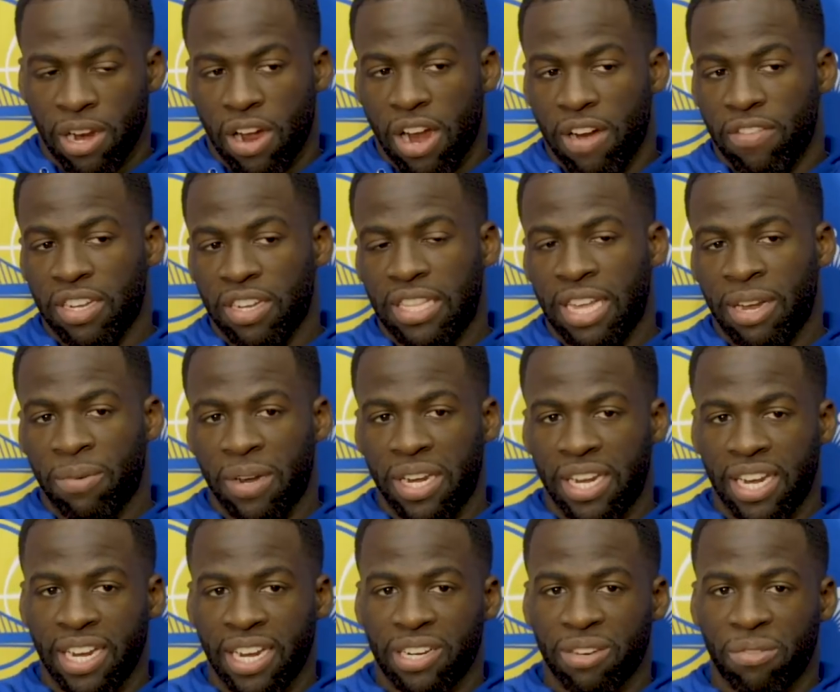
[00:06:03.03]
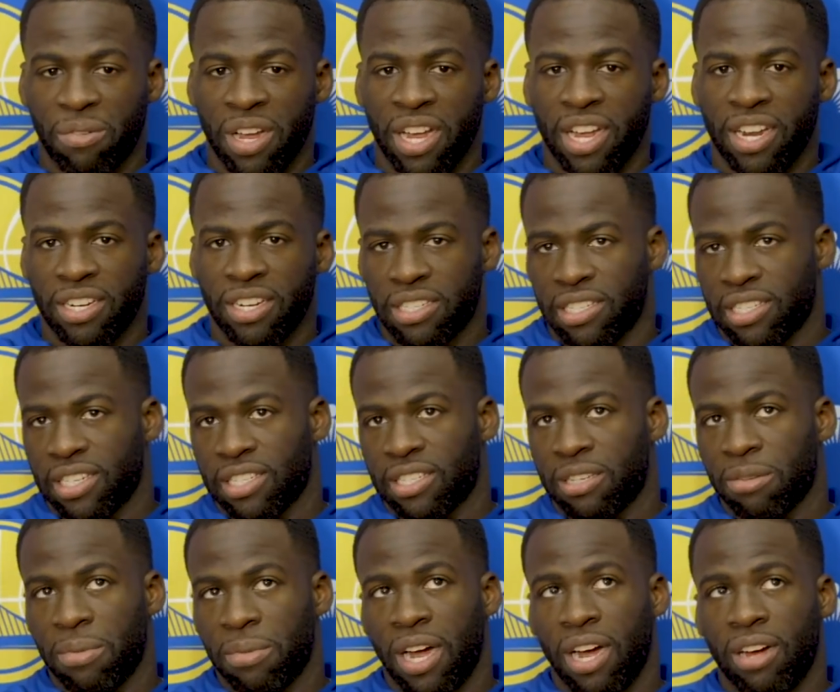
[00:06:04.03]
you know, everything we need to win. It's
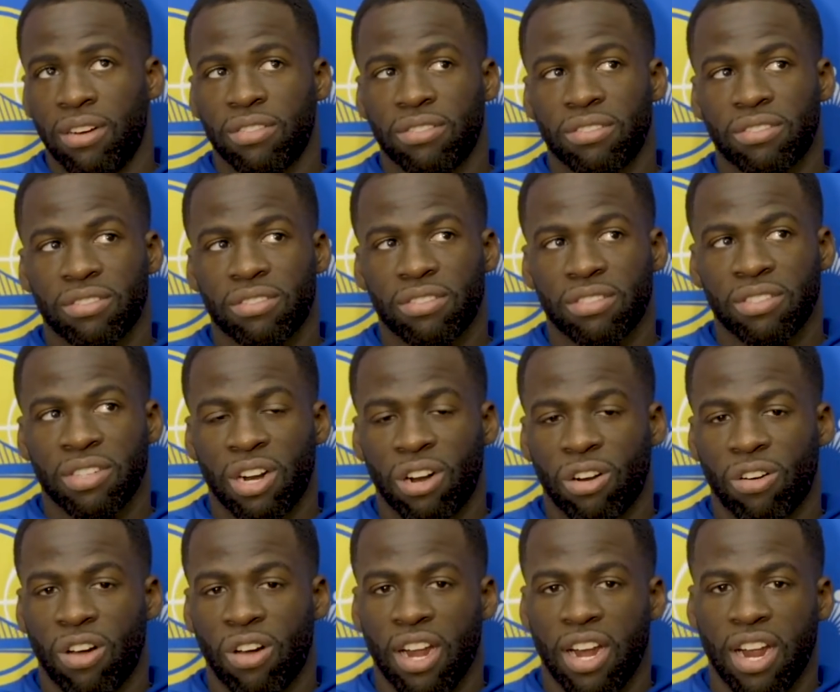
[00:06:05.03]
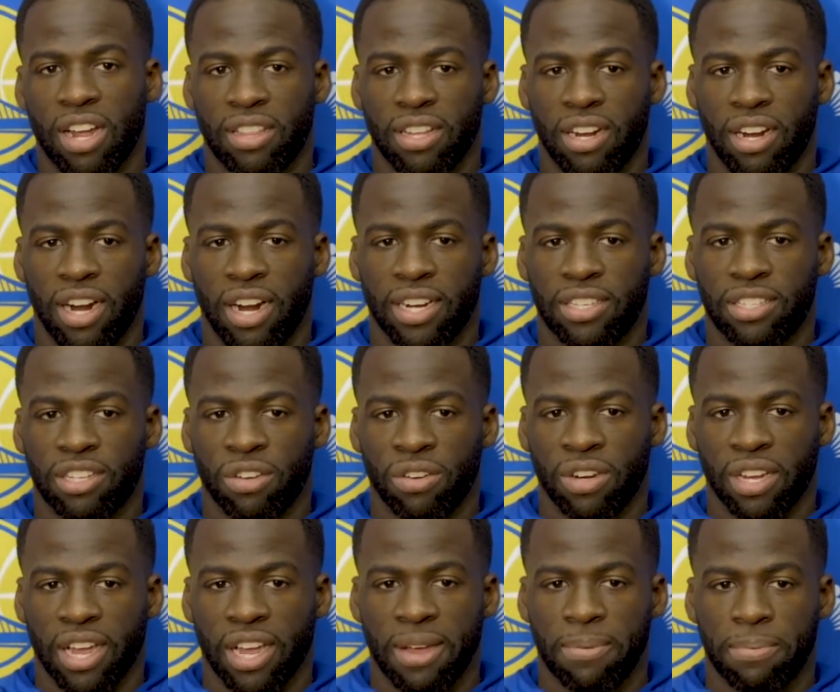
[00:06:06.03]
just about, you know, going out there and
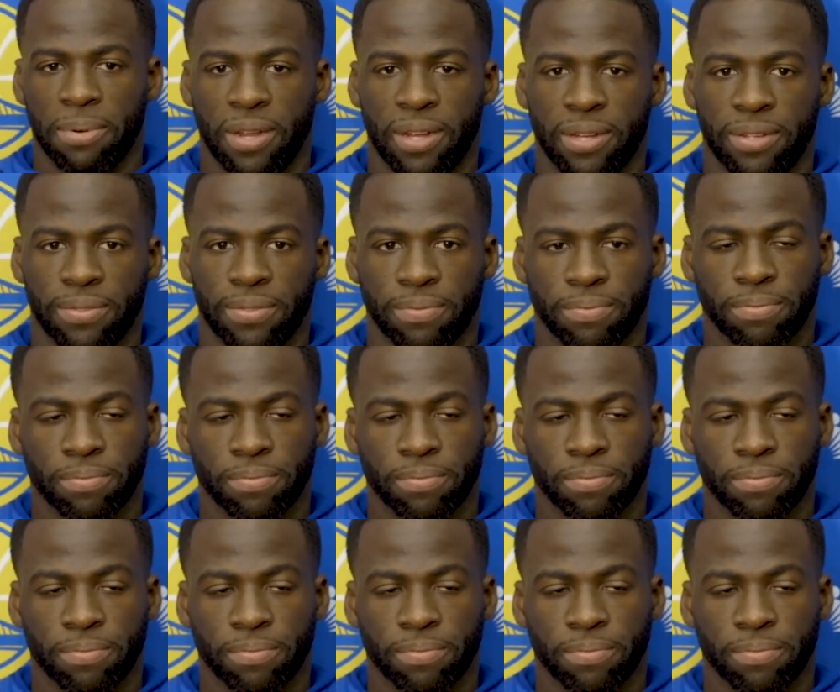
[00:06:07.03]
executing the game plan.